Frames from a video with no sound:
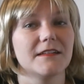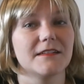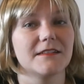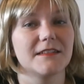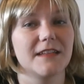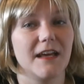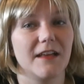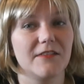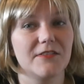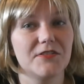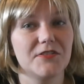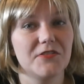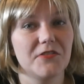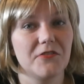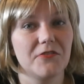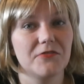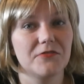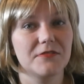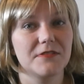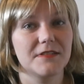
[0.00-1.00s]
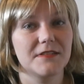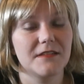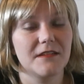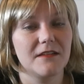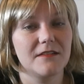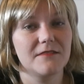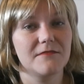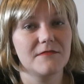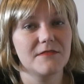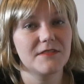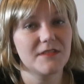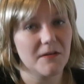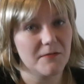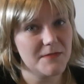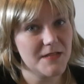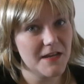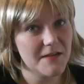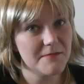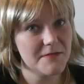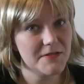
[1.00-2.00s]
Talent shows
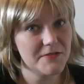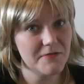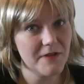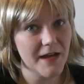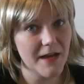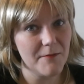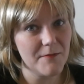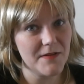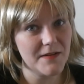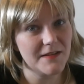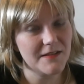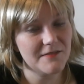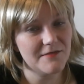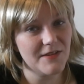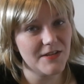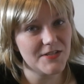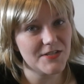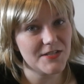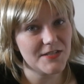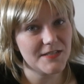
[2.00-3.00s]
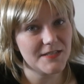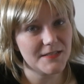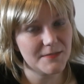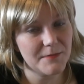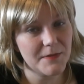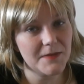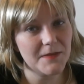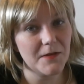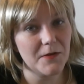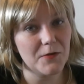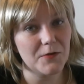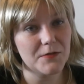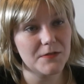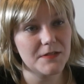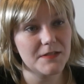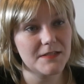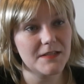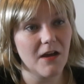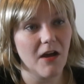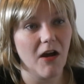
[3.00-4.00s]
sometimes do happen at conventions, but
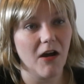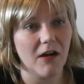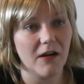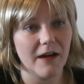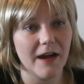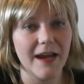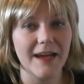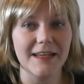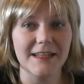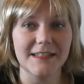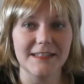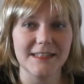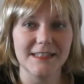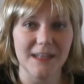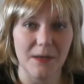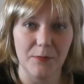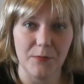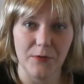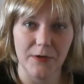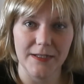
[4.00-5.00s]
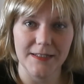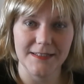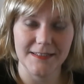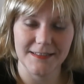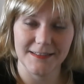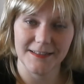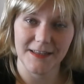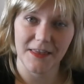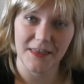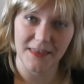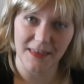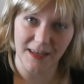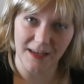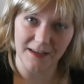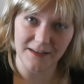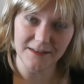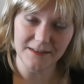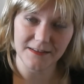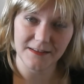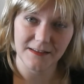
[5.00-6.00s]
those are a separate
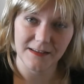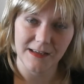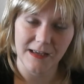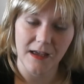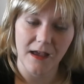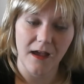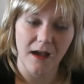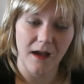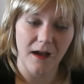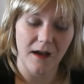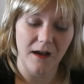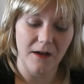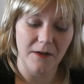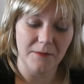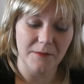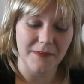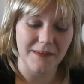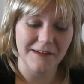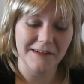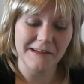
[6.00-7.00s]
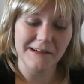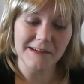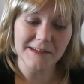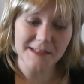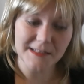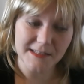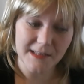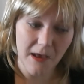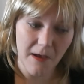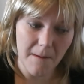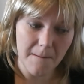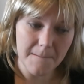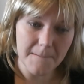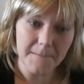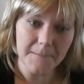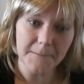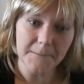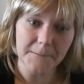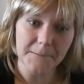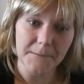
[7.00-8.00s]
thing. There are
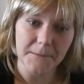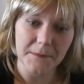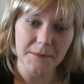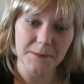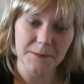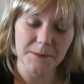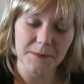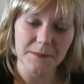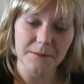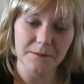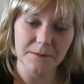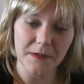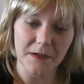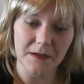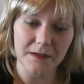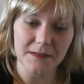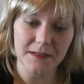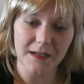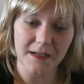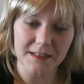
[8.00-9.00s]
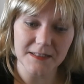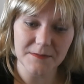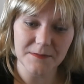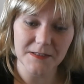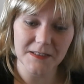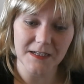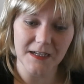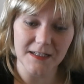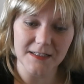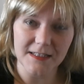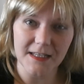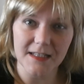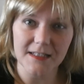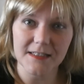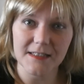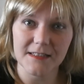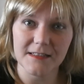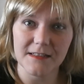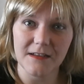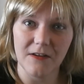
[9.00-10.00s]
some cosplay
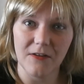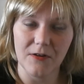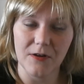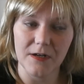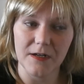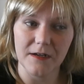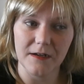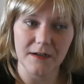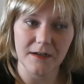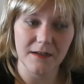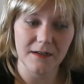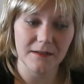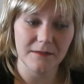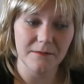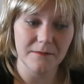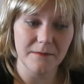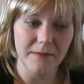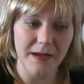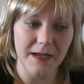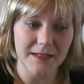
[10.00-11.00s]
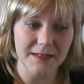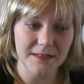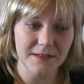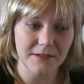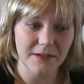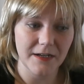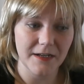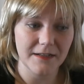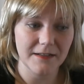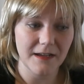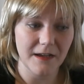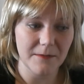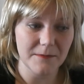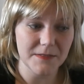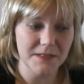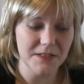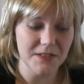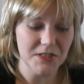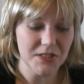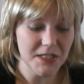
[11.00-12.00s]
contests or masquerade
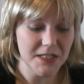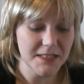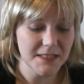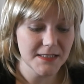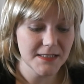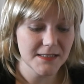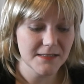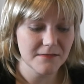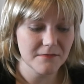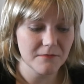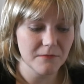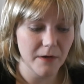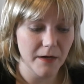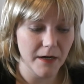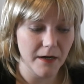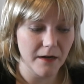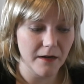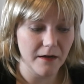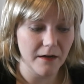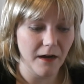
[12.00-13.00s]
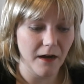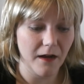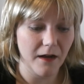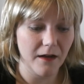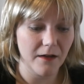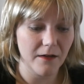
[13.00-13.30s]
competitions where